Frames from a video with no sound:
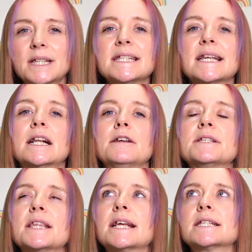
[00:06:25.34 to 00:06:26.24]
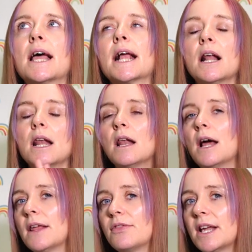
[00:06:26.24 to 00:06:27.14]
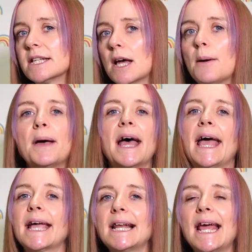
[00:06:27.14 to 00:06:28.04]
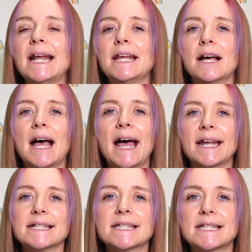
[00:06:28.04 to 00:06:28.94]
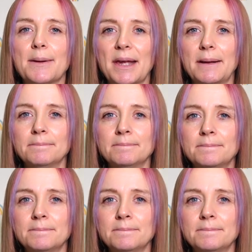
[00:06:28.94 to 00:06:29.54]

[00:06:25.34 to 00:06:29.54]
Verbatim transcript: This includes things like lining things up, echolalia, and stimming.